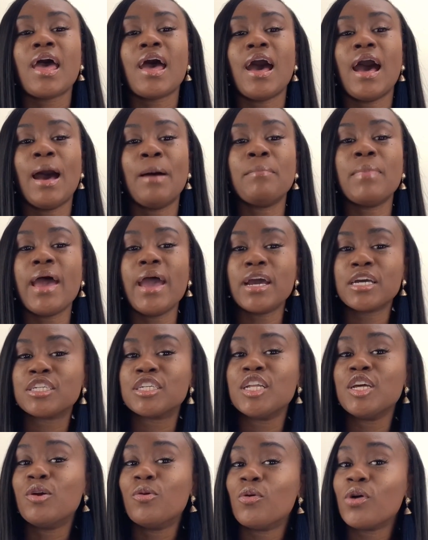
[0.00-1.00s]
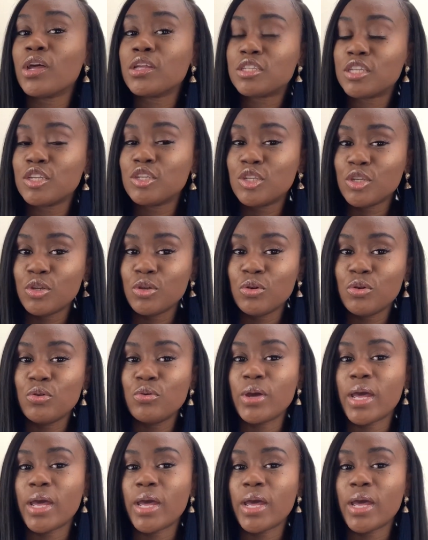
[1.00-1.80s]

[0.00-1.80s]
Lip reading: I'm actually going to do